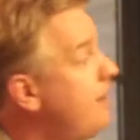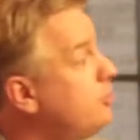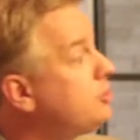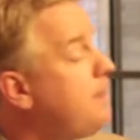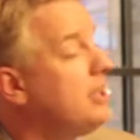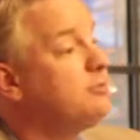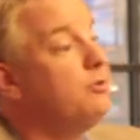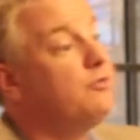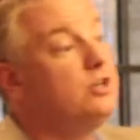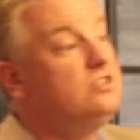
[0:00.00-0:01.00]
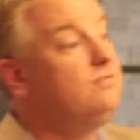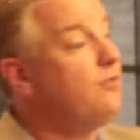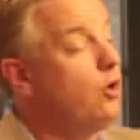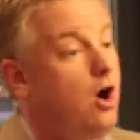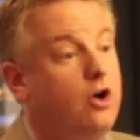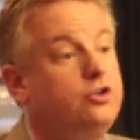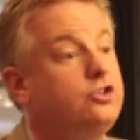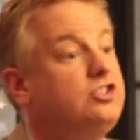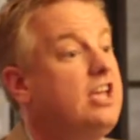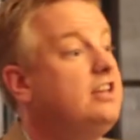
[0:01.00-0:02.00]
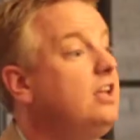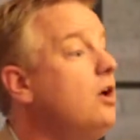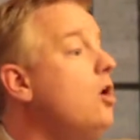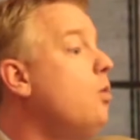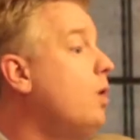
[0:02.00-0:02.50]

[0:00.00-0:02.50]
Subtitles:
I'm responsible for understanding